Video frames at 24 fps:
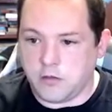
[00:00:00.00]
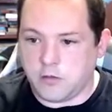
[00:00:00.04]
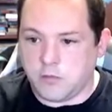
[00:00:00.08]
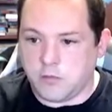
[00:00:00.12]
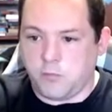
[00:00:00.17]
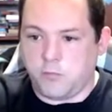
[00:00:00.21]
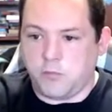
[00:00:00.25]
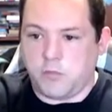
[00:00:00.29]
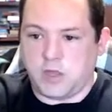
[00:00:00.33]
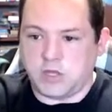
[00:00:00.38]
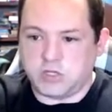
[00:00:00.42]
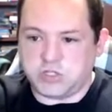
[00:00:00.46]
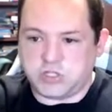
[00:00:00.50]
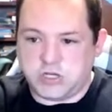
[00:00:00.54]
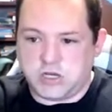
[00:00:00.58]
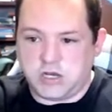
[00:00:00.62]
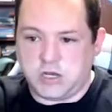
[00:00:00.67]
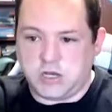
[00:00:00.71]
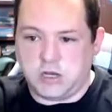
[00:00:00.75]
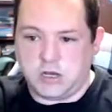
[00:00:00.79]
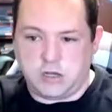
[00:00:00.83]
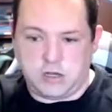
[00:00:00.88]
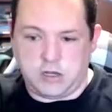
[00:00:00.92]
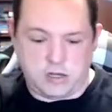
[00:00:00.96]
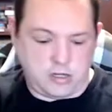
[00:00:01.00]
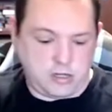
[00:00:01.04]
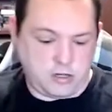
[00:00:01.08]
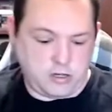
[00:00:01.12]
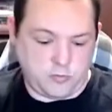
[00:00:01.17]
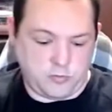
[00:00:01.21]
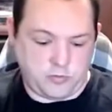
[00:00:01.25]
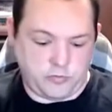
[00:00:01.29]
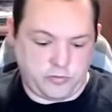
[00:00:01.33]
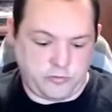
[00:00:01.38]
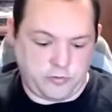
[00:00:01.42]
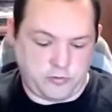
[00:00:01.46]
mentioned it in here,
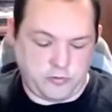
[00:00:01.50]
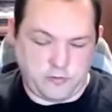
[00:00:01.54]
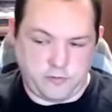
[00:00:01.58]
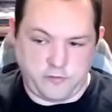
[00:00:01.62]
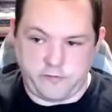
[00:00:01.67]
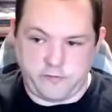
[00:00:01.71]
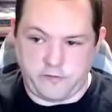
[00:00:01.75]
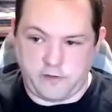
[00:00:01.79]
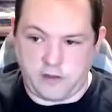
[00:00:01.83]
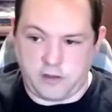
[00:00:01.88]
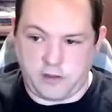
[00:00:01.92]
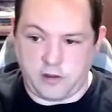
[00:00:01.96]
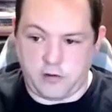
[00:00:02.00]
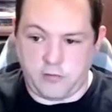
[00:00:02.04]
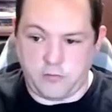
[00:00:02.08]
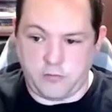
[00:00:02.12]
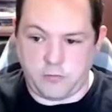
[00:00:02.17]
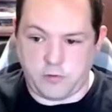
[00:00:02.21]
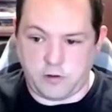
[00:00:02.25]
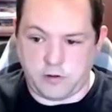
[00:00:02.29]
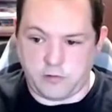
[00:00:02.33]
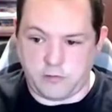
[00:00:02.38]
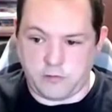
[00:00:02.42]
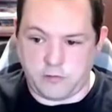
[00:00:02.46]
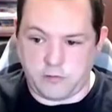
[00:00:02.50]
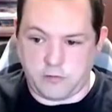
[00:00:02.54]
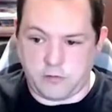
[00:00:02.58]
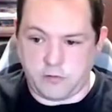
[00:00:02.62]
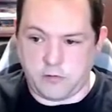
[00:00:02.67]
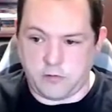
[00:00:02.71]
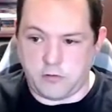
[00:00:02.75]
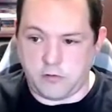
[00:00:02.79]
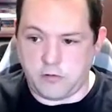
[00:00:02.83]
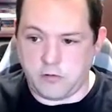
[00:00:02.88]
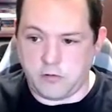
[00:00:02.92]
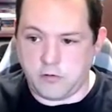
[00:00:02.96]
but there is a
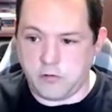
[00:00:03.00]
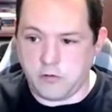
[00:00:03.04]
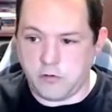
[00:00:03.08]
render.